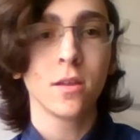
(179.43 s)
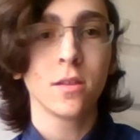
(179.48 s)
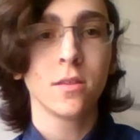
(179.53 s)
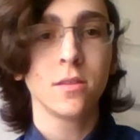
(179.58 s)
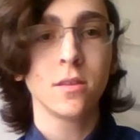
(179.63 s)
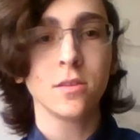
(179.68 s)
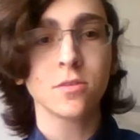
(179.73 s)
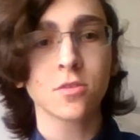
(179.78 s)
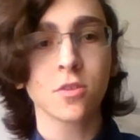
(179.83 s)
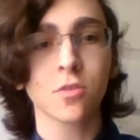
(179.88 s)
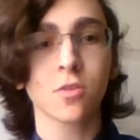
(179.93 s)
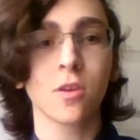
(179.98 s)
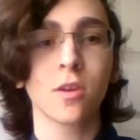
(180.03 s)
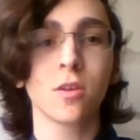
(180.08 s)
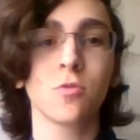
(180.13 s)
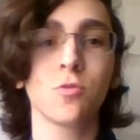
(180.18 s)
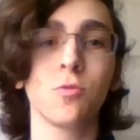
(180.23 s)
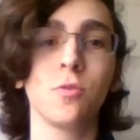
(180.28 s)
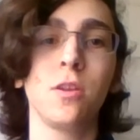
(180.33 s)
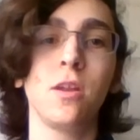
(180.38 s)
These are
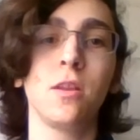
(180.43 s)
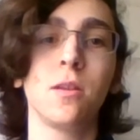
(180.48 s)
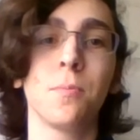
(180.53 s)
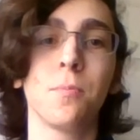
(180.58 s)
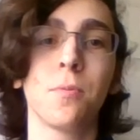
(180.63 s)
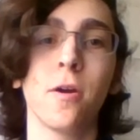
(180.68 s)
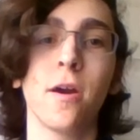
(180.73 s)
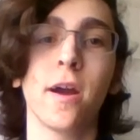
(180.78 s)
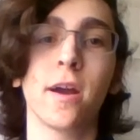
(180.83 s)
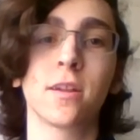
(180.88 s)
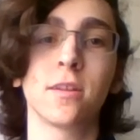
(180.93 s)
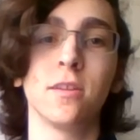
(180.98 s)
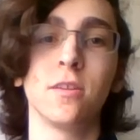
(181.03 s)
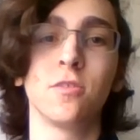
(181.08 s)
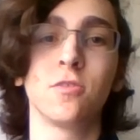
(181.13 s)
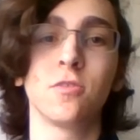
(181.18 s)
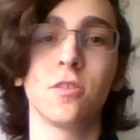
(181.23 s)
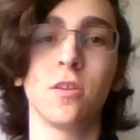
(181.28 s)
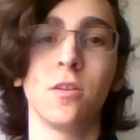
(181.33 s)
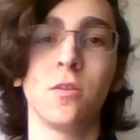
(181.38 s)
things we need to
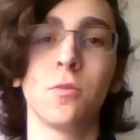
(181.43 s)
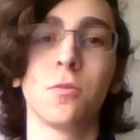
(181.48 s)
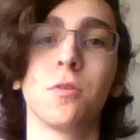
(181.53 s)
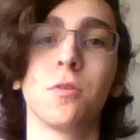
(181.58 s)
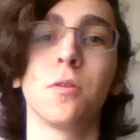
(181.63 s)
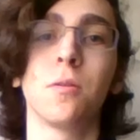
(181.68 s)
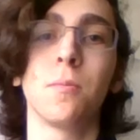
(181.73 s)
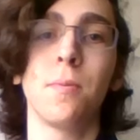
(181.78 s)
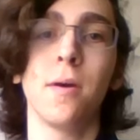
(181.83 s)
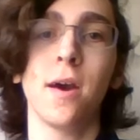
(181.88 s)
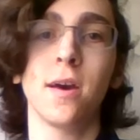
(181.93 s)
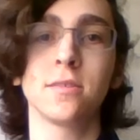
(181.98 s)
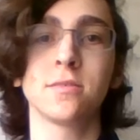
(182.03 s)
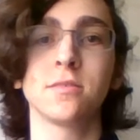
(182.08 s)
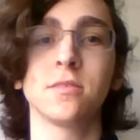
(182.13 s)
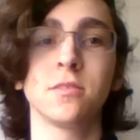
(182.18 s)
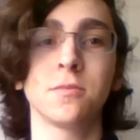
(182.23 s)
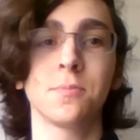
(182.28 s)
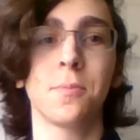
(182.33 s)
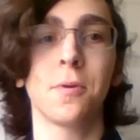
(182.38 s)
practice in to pass
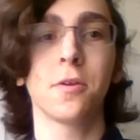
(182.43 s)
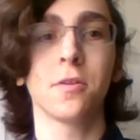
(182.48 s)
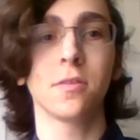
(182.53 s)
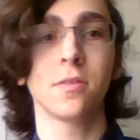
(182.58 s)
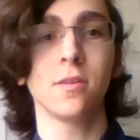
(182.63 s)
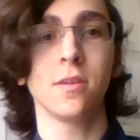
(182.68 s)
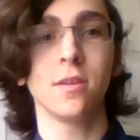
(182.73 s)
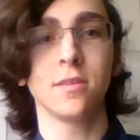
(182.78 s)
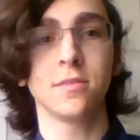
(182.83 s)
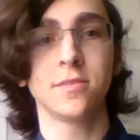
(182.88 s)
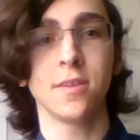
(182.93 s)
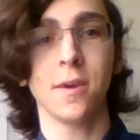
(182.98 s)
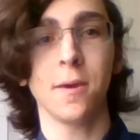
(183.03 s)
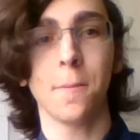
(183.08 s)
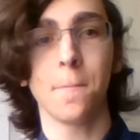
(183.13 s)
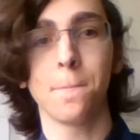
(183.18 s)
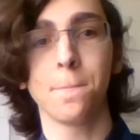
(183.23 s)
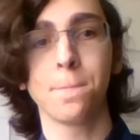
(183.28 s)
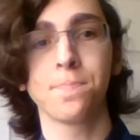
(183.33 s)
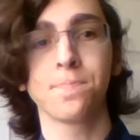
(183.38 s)
this part of the exam.